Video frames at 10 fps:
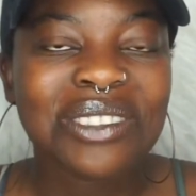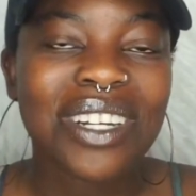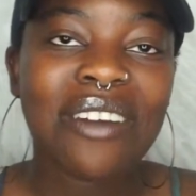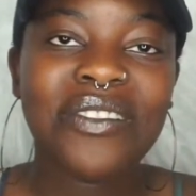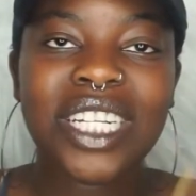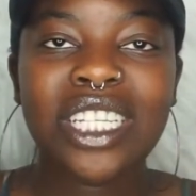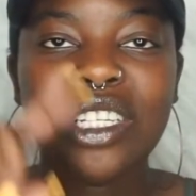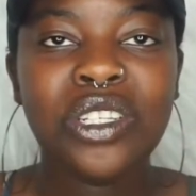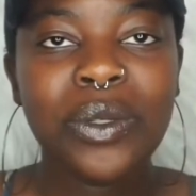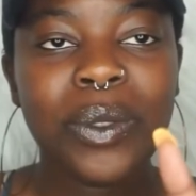Without further
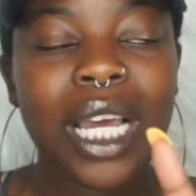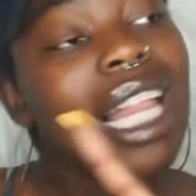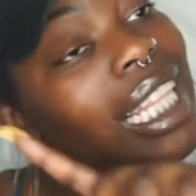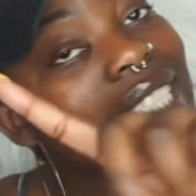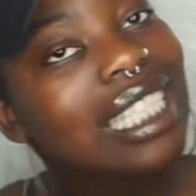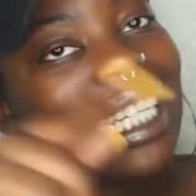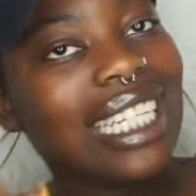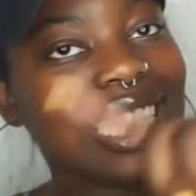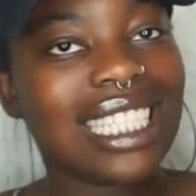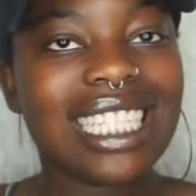ado, let's get
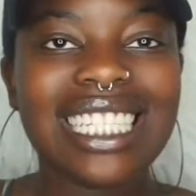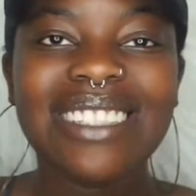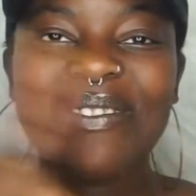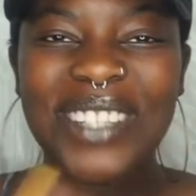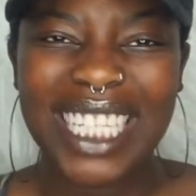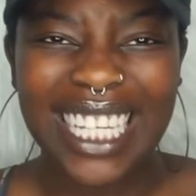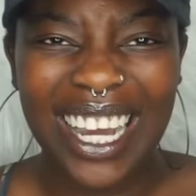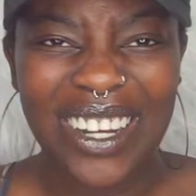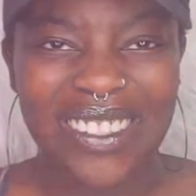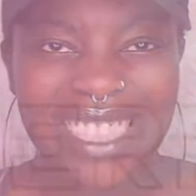into this video. Now